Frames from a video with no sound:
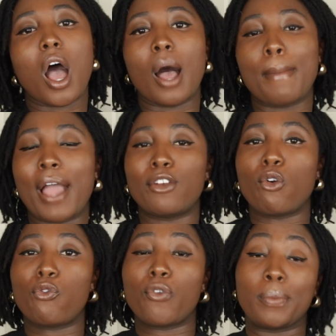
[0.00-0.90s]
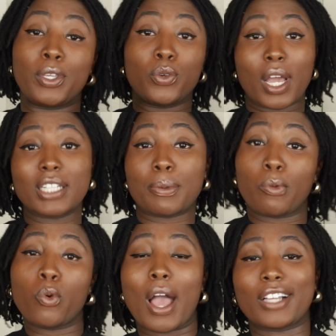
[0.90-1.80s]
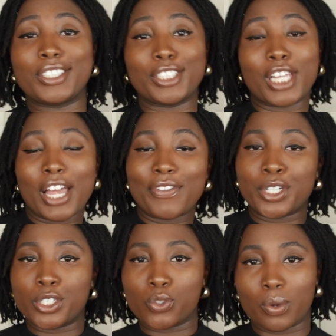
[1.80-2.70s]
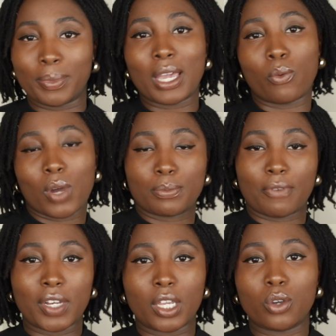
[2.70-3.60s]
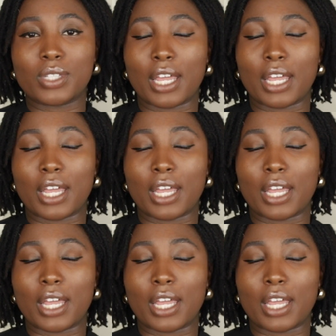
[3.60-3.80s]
I know from you guys, people who actually love and adore me and watch my videos